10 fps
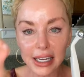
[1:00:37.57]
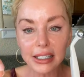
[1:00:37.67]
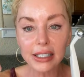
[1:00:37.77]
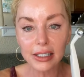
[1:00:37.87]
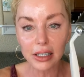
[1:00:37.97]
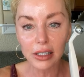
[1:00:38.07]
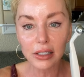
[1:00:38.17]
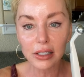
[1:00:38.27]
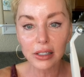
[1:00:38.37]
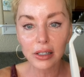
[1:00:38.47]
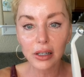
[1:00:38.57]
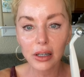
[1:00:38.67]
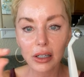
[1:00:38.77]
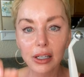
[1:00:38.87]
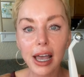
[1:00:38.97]
instant,
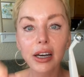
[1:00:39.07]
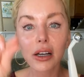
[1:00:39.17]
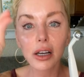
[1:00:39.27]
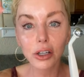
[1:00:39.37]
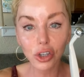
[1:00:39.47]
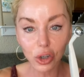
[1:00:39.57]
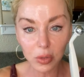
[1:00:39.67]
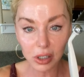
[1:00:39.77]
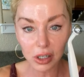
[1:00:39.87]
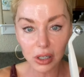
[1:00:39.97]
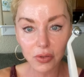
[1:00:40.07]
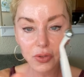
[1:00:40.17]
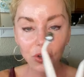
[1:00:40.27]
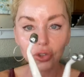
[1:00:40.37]
yet accumulative.